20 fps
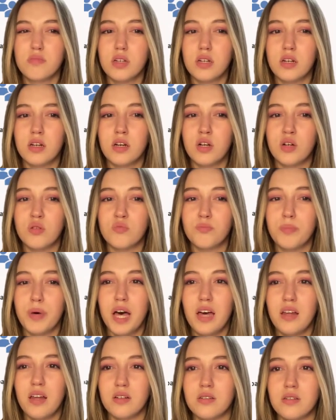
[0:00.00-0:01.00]

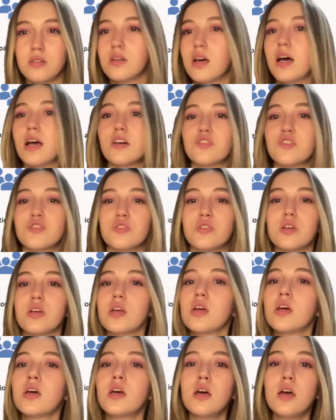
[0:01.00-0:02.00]
pattern
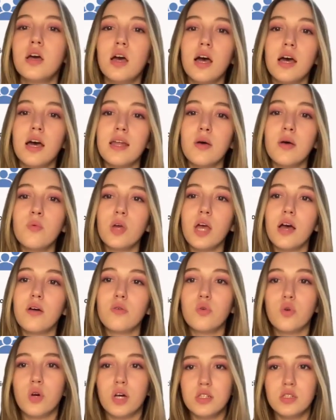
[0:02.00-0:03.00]
actually. And then we
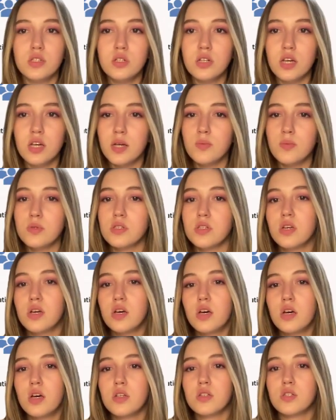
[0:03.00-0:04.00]
have question types.
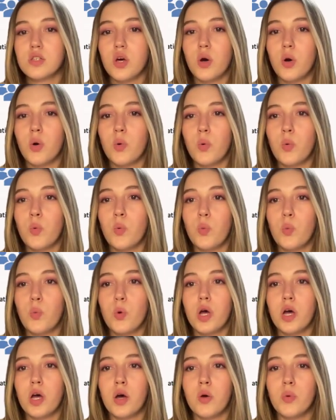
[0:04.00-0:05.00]
So
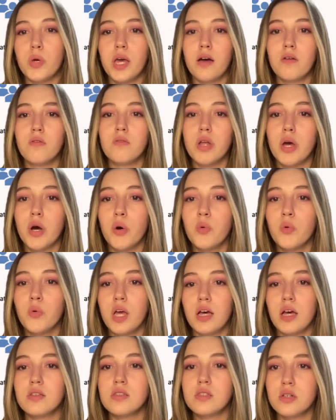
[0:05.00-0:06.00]
we have known
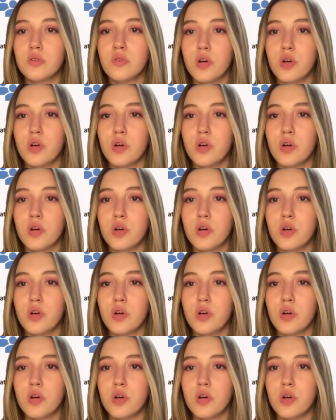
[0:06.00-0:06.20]
answer